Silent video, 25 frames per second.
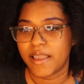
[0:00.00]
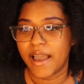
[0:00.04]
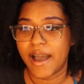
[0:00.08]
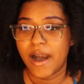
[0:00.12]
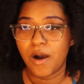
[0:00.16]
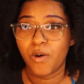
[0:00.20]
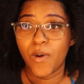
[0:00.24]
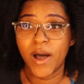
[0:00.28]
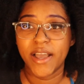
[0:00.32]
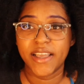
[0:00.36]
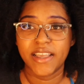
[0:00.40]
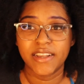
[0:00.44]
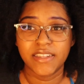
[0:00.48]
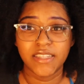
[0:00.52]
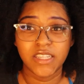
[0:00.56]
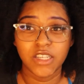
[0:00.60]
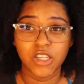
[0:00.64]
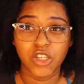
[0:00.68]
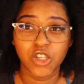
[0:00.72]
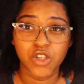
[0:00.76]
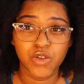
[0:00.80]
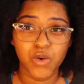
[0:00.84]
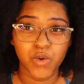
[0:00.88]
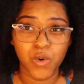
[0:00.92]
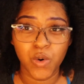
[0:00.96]
how I get to
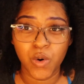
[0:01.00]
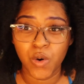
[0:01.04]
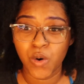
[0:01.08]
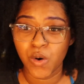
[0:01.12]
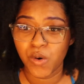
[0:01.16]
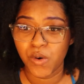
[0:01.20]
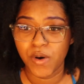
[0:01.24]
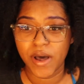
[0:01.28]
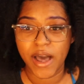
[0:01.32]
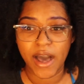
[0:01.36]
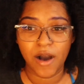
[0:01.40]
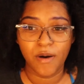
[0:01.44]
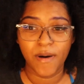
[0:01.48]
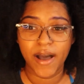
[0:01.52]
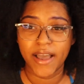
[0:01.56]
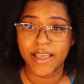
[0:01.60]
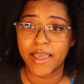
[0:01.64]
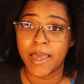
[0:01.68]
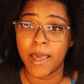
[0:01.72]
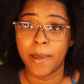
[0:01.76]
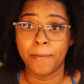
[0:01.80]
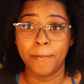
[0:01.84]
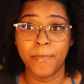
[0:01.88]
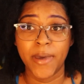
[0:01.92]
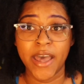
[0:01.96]
school, how I
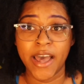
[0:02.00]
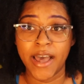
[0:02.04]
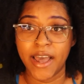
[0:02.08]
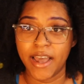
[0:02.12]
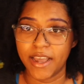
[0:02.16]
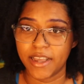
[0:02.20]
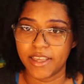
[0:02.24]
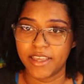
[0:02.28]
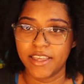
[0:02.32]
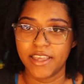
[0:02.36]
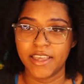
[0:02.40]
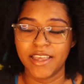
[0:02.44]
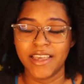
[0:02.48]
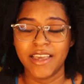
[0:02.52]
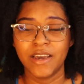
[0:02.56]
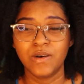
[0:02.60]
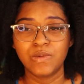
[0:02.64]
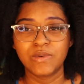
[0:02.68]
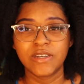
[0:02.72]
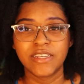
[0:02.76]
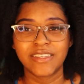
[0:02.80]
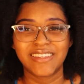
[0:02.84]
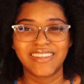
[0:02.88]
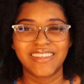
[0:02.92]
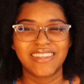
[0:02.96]
get back. It
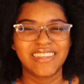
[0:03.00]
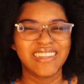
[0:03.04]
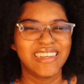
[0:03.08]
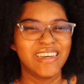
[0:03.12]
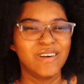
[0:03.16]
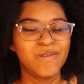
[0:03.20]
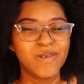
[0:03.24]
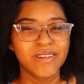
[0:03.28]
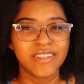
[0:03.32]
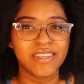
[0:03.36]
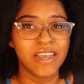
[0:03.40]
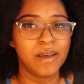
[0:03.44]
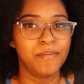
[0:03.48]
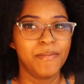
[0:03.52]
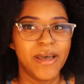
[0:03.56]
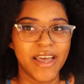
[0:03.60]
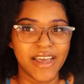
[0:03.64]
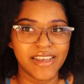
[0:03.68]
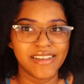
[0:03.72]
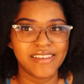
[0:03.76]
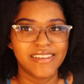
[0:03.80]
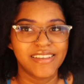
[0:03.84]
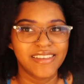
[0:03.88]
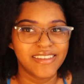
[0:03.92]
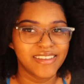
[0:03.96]
was, it was a
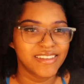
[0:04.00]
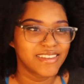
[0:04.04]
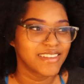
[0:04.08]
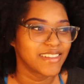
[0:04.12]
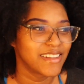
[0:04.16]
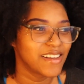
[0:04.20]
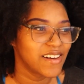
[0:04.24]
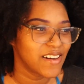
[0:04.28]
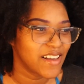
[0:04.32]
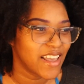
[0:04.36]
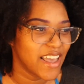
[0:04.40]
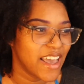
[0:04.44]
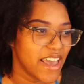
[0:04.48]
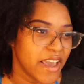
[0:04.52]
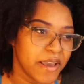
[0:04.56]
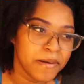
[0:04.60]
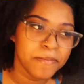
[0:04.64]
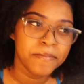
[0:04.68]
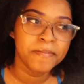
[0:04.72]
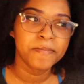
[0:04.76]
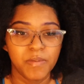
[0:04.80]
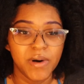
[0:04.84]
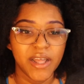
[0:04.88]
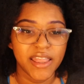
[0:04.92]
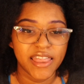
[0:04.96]
mess okay?
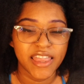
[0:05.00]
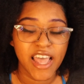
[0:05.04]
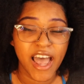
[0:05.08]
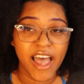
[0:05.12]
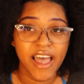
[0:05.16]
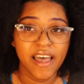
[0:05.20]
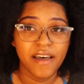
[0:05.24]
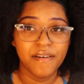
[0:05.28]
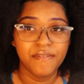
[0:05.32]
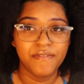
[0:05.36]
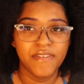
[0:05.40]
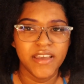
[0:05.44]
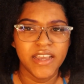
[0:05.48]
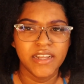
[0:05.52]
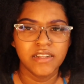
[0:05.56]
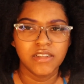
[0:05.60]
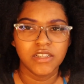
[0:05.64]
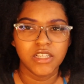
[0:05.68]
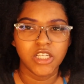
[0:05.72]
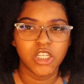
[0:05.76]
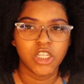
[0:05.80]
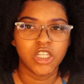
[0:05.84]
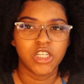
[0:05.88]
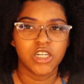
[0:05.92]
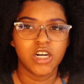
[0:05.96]
But that event
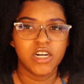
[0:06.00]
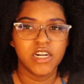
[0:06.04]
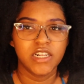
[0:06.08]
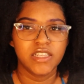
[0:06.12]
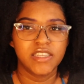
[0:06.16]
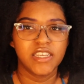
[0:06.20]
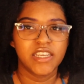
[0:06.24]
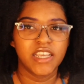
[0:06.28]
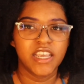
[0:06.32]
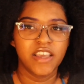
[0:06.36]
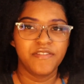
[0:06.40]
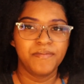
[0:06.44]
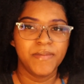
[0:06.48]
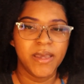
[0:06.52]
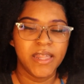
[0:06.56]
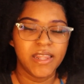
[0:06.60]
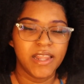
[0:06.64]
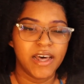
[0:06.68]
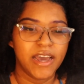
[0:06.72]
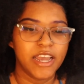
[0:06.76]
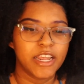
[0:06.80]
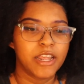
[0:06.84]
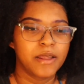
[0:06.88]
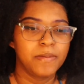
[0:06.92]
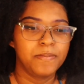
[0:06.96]
started to give me
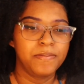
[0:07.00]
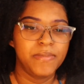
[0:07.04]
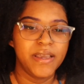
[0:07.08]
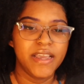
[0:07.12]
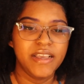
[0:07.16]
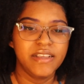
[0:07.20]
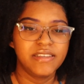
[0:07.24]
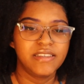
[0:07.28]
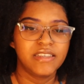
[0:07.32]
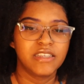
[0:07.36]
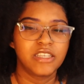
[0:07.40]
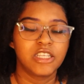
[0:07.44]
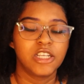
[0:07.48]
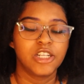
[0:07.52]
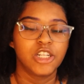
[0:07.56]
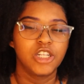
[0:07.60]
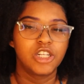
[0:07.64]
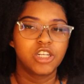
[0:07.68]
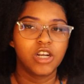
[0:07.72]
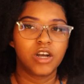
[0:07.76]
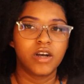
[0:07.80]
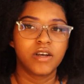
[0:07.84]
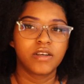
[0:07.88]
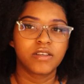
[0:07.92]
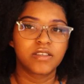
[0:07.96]
like pieces and
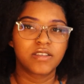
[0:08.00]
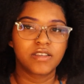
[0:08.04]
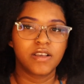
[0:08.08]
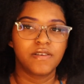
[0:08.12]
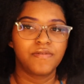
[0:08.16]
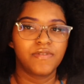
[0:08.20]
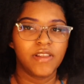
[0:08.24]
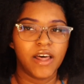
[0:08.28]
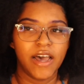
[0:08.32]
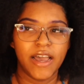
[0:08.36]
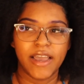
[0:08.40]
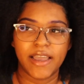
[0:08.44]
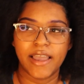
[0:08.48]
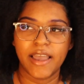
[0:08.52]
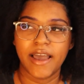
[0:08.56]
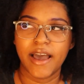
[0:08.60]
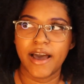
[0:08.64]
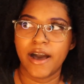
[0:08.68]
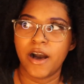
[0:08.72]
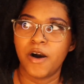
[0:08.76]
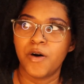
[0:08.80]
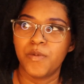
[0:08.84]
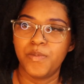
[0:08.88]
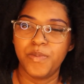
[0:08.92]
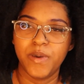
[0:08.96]
chunks of like
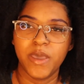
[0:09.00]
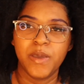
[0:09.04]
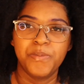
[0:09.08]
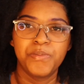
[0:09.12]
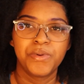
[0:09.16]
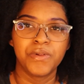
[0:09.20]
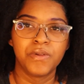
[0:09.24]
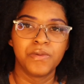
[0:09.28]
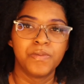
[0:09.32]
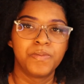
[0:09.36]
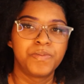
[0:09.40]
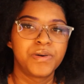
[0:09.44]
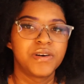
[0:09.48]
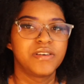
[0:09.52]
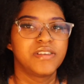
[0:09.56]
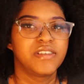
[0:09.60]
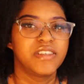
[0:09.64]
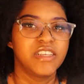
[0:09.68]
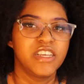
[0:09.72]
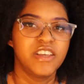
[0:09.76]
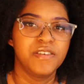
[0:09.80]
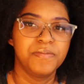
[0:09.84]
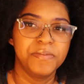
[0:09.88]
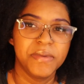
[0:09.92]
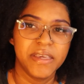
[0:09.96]
how people
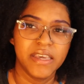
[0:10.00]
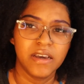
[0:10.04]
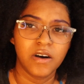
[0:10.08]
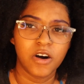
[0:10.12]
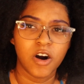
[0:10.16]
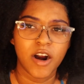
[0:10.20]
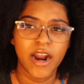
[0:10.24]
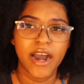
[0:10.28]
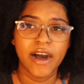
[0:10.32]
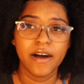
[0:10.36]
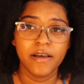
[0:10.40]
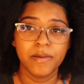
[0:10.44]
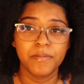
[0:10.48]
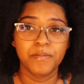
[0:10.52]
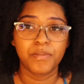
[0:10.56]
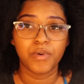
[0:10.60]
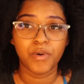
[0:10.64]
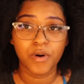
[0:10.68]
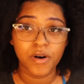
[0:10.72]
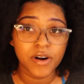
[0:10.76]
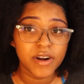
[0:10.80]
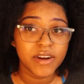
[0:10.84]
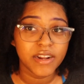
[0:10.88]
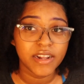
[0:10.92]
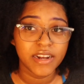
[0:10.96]
perceive me or how
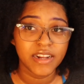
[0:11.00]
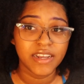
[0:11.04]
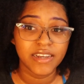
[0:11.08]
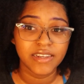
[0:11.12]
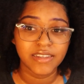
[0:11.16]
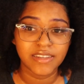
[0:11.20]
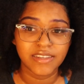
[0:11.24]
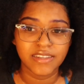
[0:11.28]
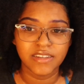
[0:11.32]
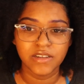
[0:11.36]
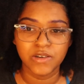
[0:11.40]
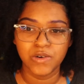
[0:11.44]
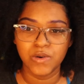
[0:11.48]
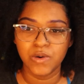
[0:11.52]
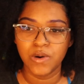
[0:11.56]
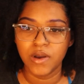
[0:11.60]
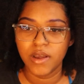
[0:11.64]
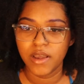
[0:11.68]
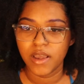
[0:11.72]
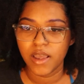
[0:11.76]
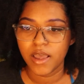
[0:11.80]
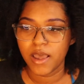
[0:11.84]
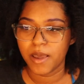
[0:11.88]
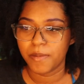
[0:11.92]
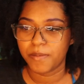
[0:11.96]
important it is to
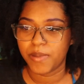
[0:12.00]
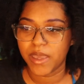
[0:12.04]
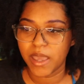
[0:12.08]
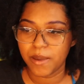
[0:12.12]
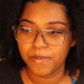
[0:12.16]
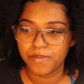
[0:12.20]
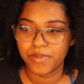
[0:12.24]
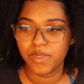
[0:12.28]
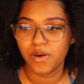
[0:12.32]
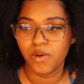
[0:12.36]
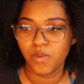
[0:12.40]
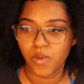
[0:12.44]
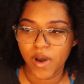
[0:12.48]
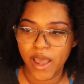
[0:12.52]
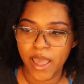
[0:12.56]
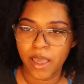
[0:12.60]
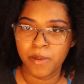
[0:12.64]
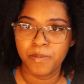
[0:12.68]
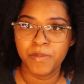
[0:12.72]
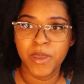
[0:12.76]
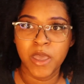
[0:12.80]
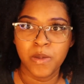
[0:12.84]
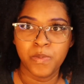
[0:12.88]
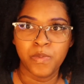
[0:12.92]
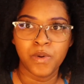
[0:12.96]
peep the way
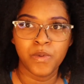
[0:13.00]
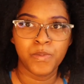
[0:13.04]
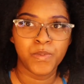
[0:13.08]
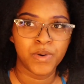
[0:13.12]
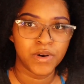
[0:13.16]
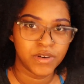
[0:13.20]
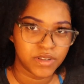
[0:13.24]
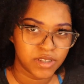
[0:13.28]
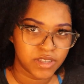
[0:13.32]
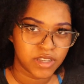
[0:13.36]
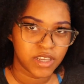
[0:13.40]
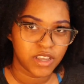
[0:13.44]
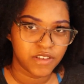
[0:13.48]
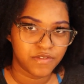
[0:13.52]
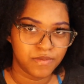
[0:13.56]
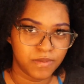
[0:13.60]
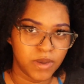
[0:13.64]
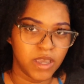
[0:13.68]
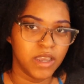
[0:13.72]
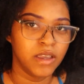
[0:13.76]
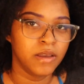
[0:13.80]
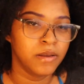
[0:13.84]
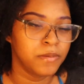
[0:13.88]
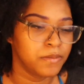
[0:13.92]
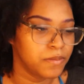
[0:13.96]
people perceive
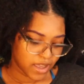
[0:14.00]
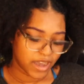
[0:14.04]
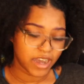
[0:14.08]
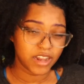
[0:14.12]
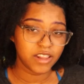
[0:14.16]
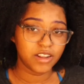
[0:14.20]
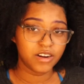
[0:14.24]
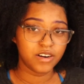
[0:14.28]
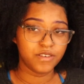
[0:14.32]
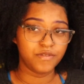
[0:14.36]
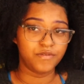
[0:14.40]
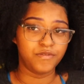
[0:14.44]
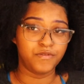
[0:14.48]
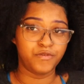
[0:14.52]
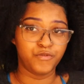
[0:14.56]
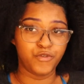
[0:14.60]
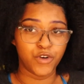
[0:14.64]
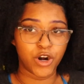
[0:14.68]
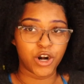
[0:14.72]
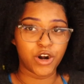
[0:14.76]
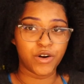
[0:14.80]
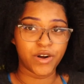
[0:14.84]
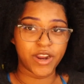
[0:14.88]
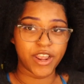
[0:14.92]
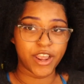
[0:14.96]
me. I learned
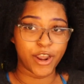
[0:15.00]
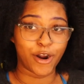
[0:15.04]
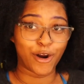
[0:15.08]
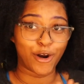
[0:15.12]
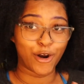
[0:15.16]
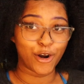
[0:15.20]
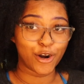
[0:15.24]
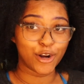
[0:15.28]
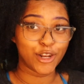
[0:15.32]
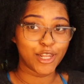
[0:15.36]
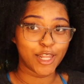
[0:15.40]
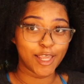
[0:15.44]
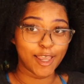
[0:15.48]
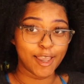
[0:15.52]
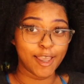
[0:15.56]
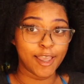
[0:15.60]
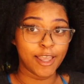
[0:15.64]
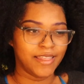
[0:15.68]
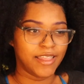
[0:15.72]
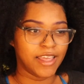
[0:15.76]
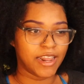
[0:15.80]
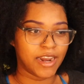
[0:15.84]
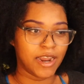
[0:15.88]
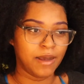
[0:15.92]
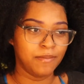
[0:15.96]
very early
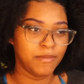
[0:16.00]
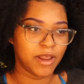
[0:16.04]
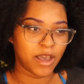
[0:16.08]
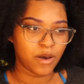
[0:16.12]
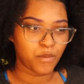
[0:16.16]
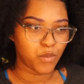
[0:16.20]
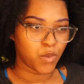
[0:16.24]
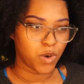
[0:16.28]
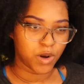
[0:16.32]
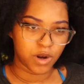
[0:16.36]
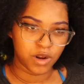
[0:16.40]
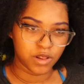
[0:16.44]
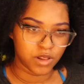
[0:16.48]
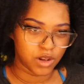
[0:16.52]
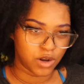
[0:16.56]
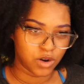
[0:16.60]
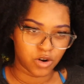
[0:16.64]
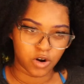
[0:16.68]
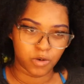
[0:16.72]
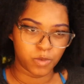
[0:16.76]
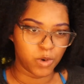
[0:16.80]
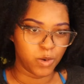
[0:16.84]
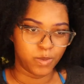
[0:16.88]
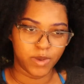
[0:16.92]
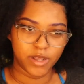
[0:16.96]
that I'm not one of the
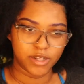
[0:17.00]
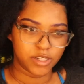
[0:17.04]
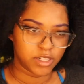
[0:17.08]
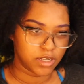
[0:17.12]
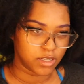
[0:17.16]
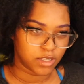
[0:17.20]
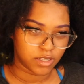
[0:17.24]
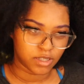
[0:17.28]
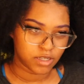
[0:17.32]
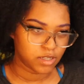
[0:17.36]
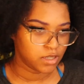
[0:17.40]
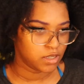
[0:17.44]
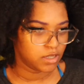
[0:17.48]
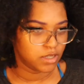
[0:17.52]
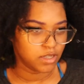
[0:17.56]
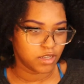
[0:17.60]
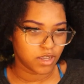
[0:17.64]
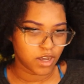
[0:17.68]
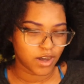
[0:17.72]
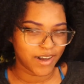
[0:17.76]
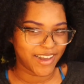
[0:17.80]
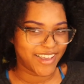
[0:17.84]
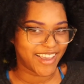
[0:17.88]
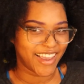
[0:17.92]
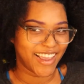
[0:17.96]
normal bitches
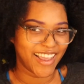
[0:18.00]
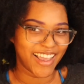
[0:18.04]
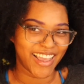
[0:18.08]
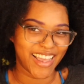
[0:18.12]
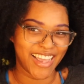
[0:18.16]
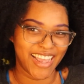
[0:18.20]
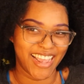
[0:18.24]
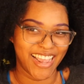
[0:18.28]
okay?